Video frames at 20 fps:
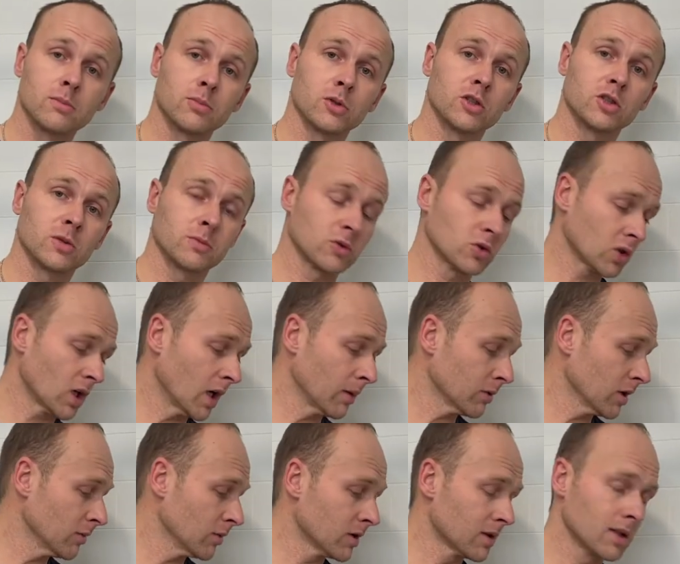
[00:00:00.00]
Please subscribe,
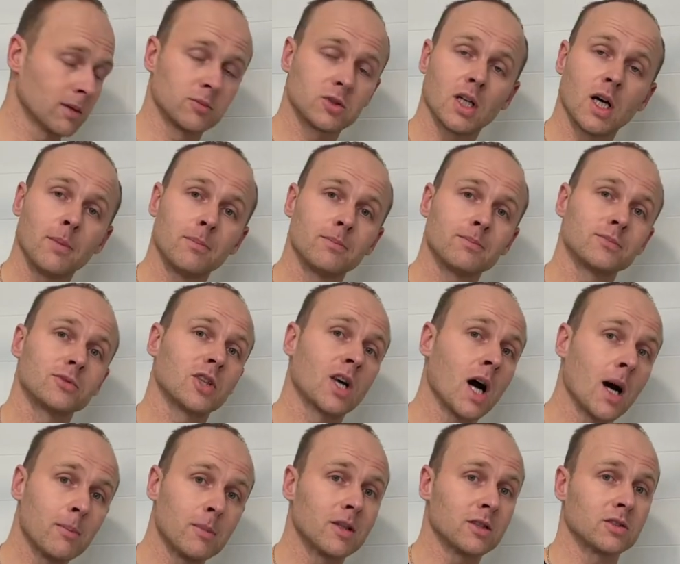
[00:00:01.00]
give me a thumbs up.
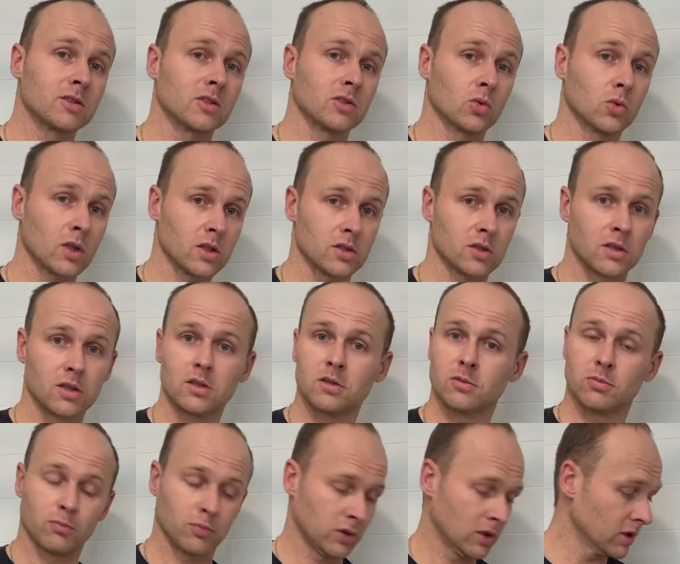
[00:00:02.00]
Comments, questions,
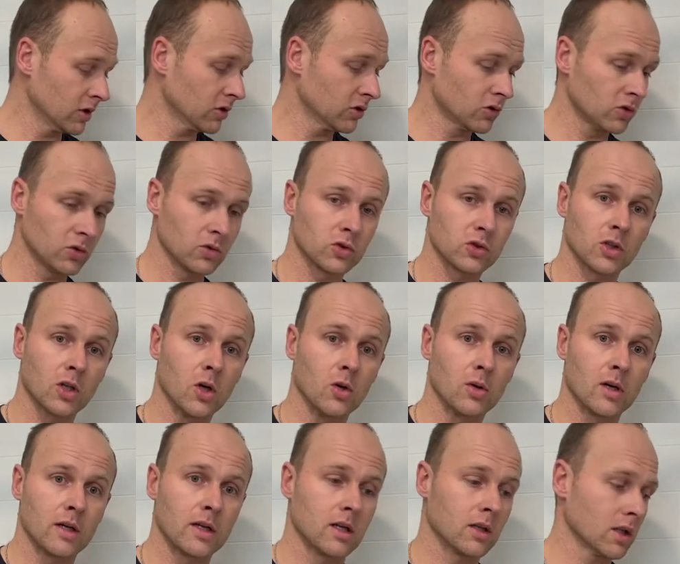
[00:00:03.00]
please do so,
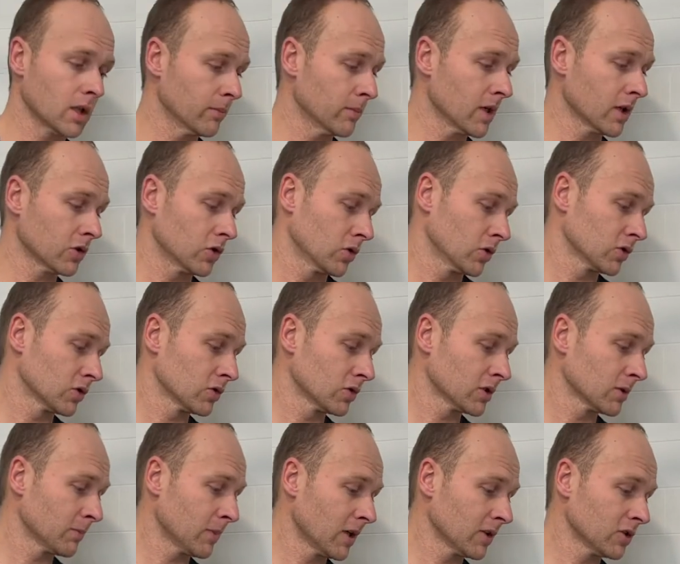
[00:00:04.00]
and I'll get back to you as soon as
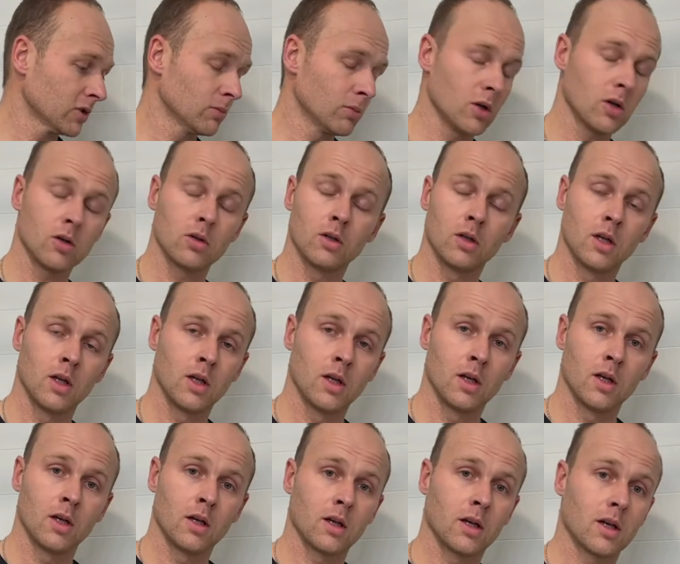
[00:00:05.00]
possible.
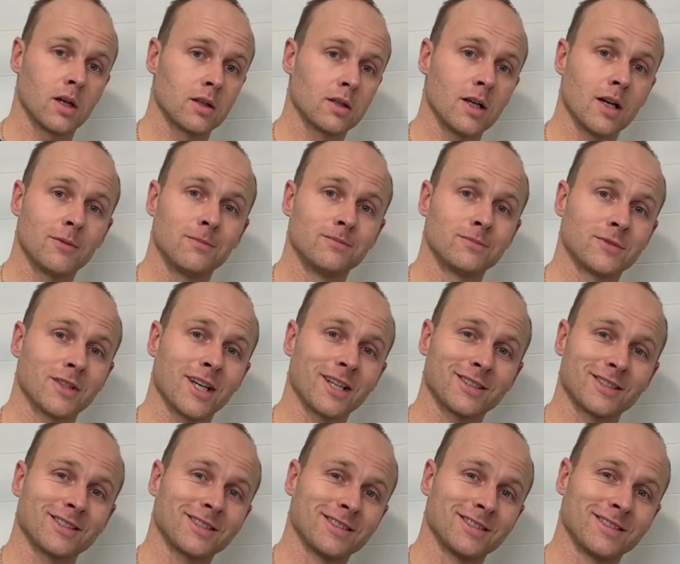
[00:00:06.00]
And yeah,
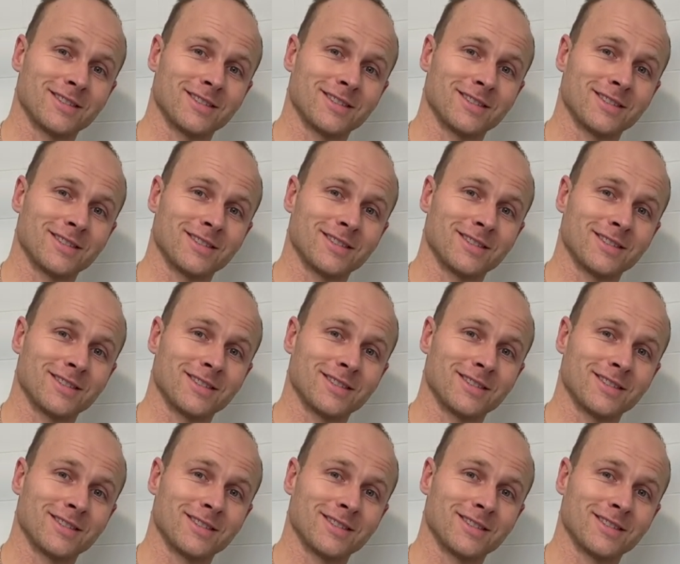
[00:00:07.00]
thanks.